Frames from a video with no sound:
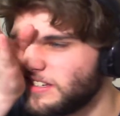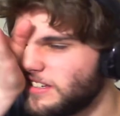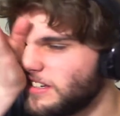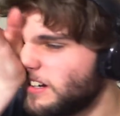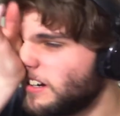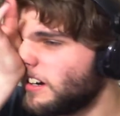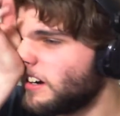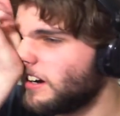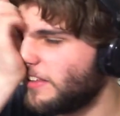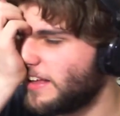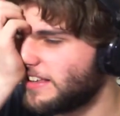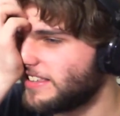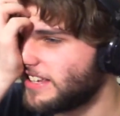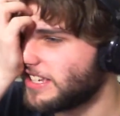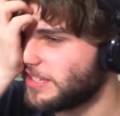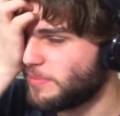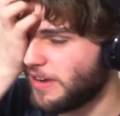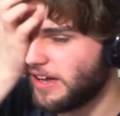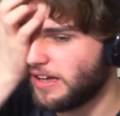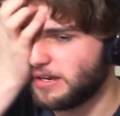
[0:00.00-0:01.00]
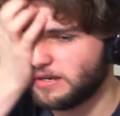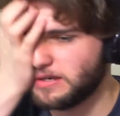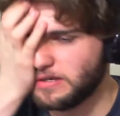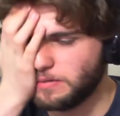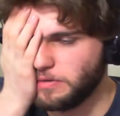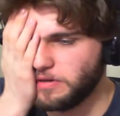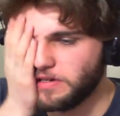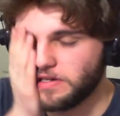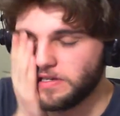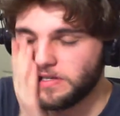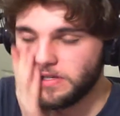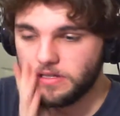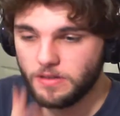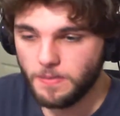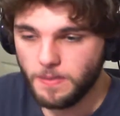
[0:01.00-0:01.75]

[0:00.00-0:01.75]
Oh, that does my head in, to be honest.